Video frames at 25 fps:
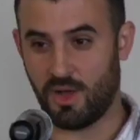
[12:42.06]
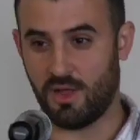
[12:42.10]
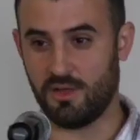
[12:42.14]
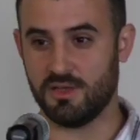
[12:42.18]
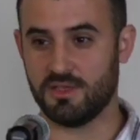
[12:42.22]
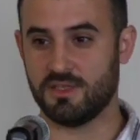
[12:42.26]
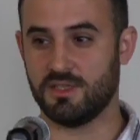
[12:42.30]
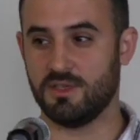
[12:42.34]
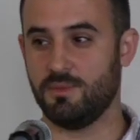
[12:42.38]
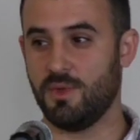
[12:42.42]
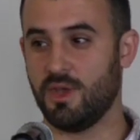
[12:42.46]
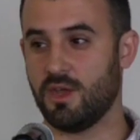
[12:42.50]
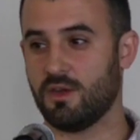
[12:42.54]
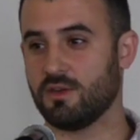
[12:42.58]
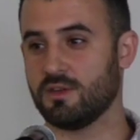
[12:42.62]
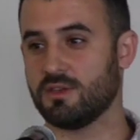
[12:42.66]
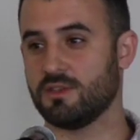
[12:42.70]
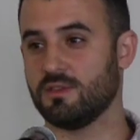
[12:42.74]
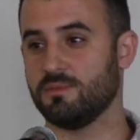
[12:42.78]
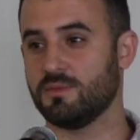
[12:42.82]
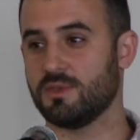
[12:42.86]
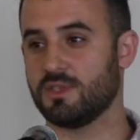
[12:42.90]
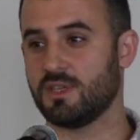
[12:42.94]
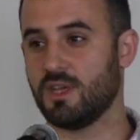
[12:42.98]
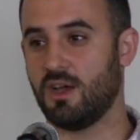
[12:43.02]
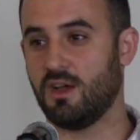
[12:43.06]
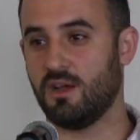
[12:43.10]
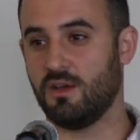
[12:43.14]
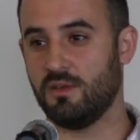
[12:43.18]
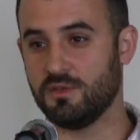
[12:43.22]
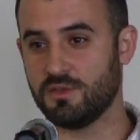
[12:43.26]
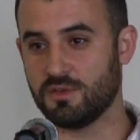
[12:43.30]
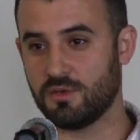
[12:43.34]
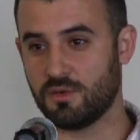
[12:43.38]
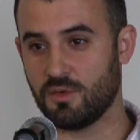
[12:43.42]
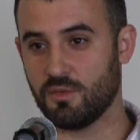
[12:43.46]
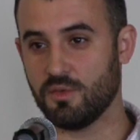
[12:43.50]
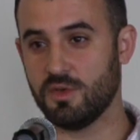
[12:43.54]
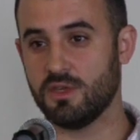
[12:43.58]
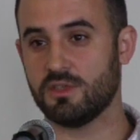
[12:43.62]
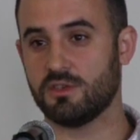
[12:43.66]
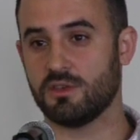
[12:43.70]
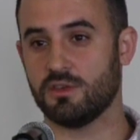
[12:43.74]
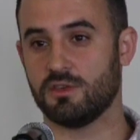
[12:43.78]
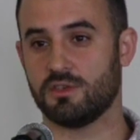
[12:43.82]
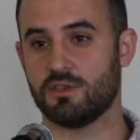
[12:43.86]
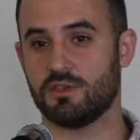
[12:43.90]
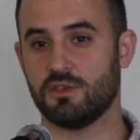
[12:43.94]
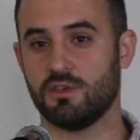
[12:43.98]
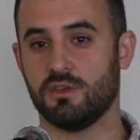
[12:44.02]
policymakers themselves or
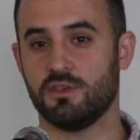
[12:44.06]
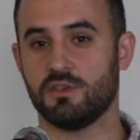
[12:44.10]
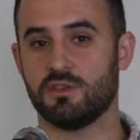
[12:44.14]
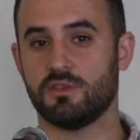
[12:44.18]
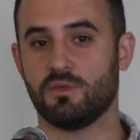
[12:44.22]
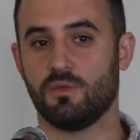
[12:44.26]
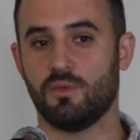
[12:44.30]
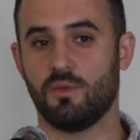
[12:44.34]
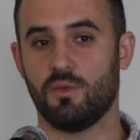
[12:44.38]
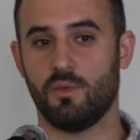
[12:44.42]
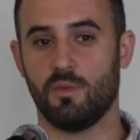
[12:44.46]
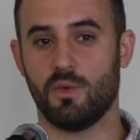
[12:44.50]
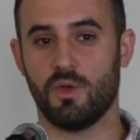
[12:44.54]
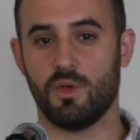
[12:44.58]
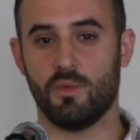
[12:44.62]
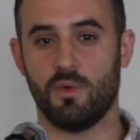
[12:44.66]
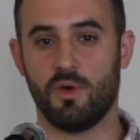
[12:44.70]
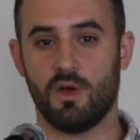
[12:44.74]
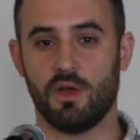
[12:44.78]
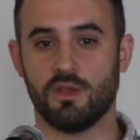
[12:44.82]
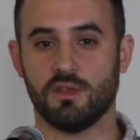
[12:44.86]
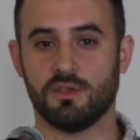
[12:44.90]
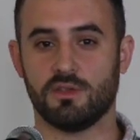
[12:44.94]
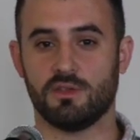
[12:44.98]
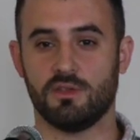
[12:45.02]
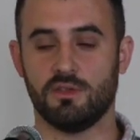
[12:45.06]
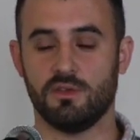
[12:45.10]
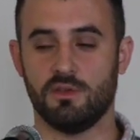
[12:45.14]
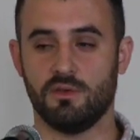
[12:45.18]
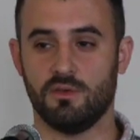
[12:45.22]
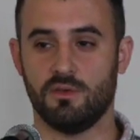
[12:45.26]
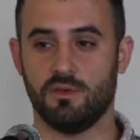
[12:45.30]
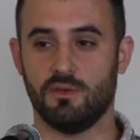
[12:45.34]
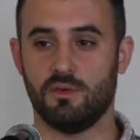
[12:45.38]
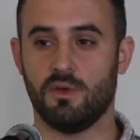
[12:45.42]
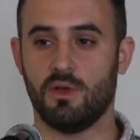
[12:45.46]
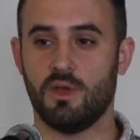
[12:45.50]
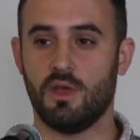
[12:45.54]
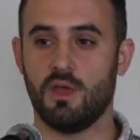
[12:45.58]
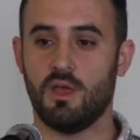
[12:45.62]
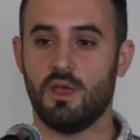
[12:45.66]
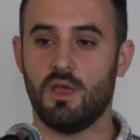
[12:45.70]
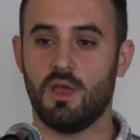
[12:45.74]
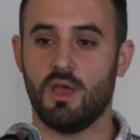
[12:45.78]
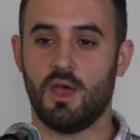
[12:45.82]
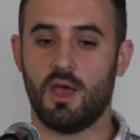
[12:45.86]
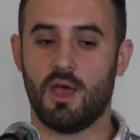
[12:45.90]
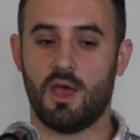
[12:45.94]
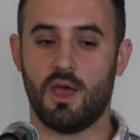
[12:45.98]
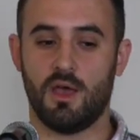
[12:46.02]
researchers. We want to
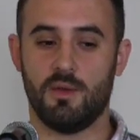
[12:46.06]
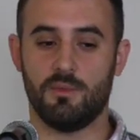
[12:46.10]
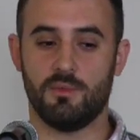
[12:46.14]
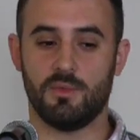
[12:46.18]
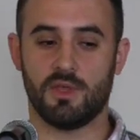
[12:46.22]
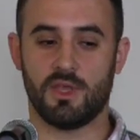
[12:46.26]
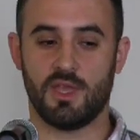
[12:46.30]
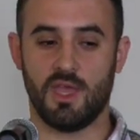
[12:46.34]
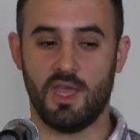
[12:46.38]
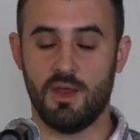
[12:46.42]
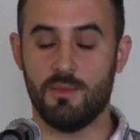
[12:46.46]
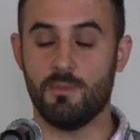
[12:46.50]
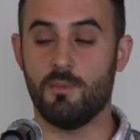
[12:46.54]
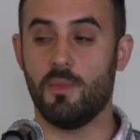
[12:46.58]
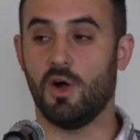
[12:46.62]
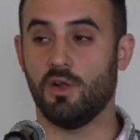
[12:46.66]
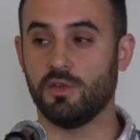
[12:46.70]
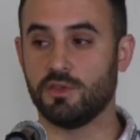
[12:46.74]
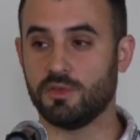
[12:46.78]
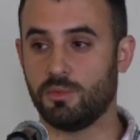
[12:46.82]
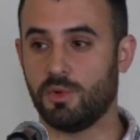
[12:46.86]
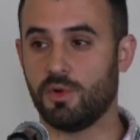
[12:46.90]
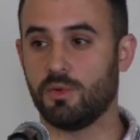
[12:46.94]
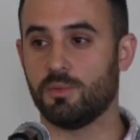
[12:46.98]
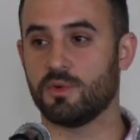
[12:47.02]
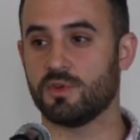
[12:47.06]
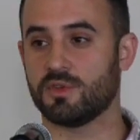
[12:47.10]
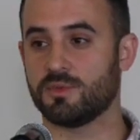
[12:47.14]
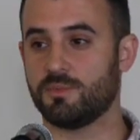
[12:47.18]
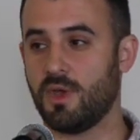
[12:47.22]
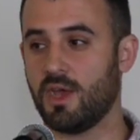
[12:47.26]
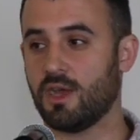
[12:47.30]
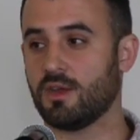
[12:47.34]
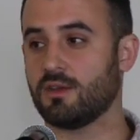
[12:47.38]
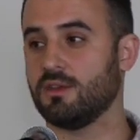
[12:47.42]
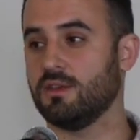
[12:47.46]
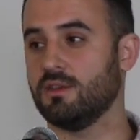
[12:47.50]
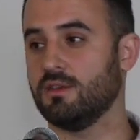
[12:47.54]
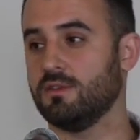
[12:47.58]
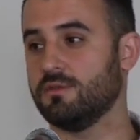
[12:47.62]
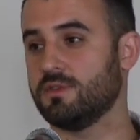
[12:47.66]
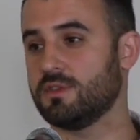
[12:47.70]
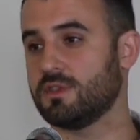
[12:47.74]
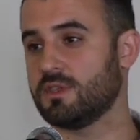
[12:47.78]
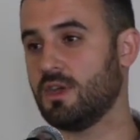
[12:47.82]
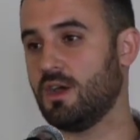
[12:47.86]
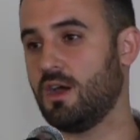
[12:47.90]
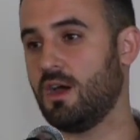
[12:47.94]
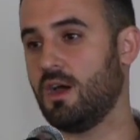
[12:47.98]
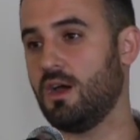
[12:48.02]
um, gain multiple
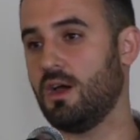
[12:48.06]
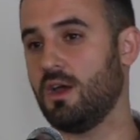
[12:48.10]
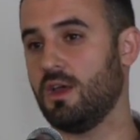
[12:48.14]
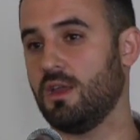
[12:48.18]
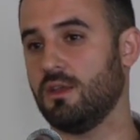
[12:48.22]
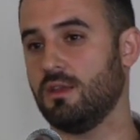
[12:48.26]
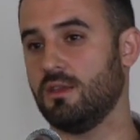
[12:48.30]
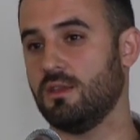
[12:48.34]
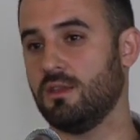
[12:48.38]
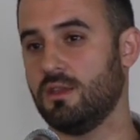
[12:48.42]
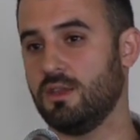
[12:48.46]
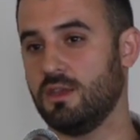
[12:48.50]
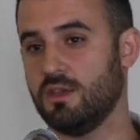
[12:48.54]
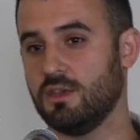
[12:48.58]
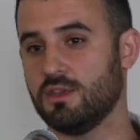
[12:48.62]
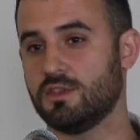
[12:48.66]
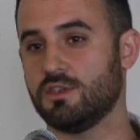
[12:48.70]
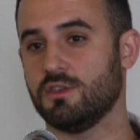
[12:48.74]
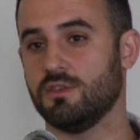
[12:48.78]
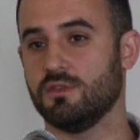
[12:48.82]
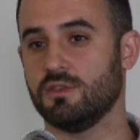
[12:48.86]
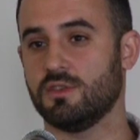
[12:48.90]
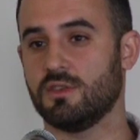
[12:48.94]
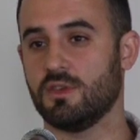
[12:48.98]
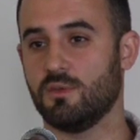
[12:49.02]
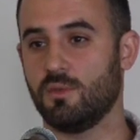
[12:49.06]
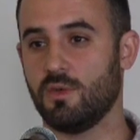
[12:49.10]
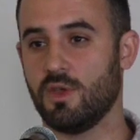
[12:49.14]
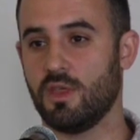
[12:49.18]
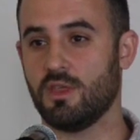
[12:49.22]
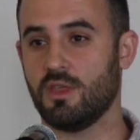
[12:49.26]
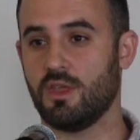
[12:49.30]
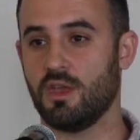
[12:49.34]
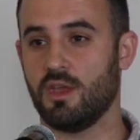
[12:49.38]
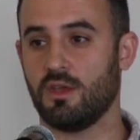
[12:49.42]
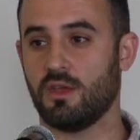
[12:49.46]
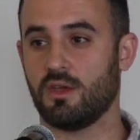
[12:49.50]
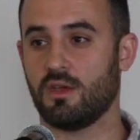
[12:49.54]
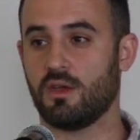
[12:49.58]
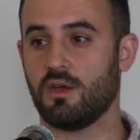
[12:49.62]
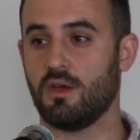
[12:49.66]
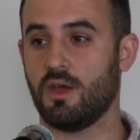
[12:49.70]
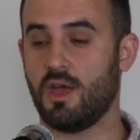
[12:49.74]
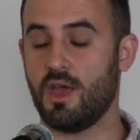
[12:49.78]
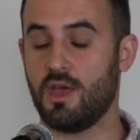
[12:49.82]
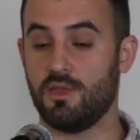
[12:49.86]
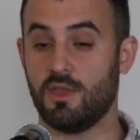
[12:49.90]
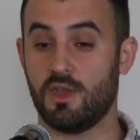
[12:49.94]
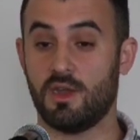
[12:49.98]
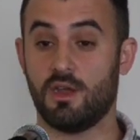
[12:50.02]
perspectives on the issues that we think
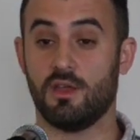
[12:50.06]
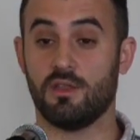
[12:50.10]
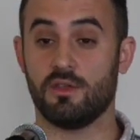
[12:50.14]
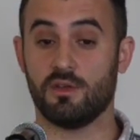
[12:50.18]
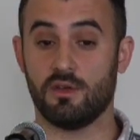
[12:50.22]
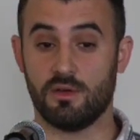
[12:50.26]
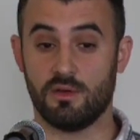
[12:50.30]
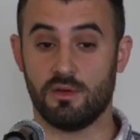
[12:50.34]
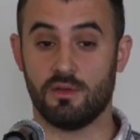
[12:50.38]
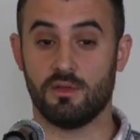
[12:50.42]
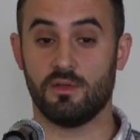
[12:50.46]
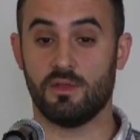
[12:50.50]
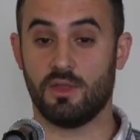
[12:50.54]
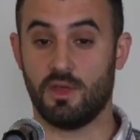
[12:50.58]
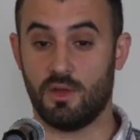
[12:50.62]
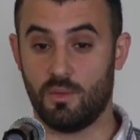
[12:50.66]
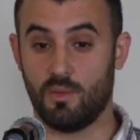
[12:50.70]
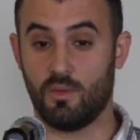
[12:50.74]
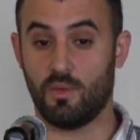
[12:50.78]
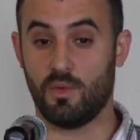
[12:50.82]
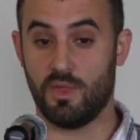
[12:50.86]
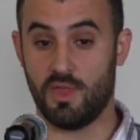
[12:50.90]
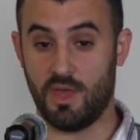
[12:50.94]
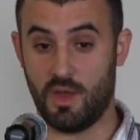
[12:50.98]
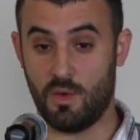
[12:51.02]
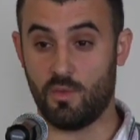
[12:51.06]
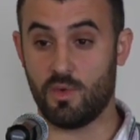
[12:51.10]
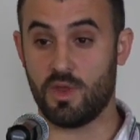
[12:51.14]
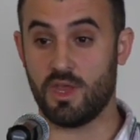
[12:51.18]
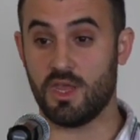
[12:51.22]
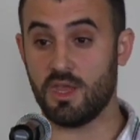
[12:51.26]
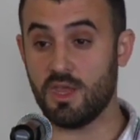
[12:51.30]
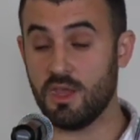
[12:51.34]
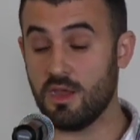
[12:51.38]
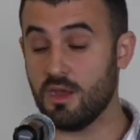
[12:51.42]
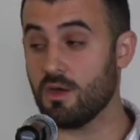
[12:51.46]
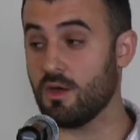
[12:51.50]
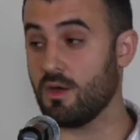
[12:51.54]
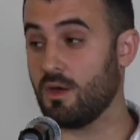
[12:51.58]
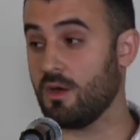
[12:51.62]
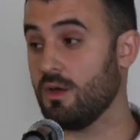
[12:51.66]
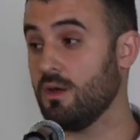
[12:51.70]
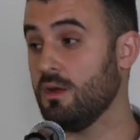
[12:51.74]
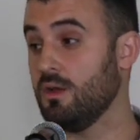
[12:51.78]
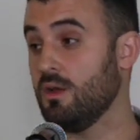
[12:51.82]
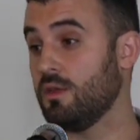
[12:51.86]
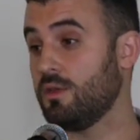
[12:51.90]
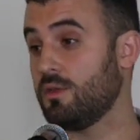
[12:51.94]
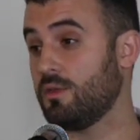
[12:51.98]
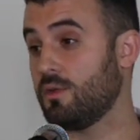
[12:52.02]
and that other that, that we
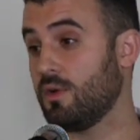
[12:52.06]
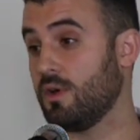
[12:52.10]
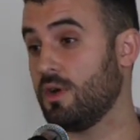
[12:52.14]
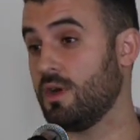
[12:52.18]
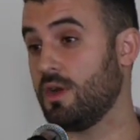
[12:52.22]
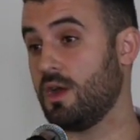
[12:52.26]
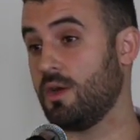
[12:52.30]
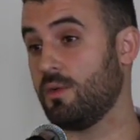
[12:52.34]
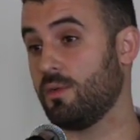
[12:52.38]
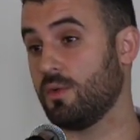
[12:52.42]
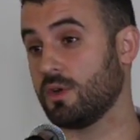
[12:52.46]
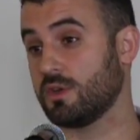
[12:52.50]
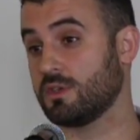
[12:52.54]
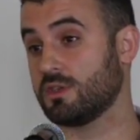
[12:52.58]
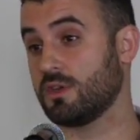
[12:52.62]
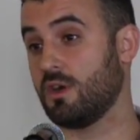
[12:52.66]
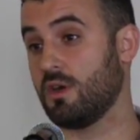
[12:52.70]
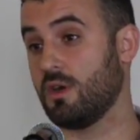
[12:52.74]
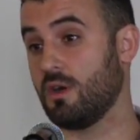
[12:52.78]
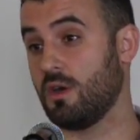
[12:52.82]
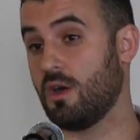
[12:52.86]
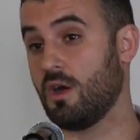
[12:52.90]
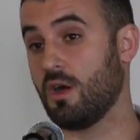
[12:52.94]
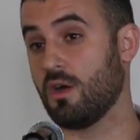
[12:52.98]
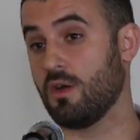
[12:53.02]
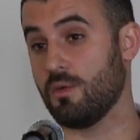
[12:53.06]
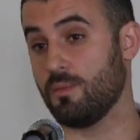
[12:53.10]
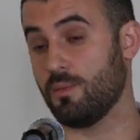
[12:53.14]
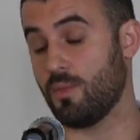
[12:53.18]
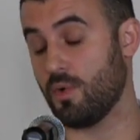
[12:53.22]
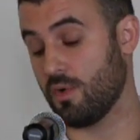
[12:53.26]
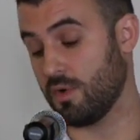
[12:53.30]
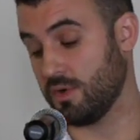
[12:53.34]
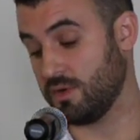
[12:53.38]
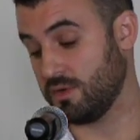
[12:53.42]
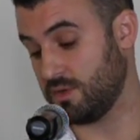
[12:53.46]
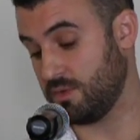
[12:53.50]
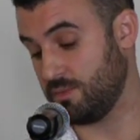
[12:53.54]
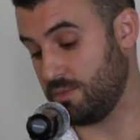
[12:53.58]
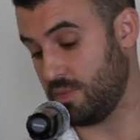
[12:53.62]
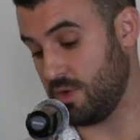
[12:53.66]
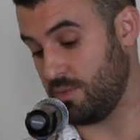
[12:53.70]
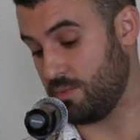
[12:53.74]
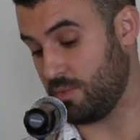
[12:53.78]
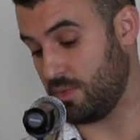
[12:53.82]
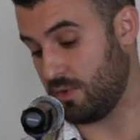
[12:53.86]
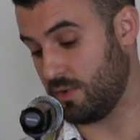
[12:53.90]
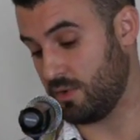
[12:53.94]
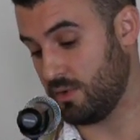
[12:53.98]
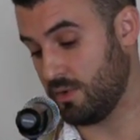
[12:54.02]
hear through our networks are, are important to
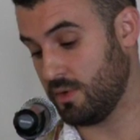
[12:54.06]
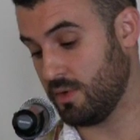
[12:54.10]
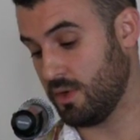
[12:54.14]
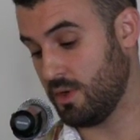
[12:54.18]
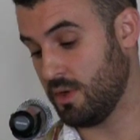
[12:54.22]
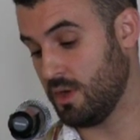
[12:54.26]
people.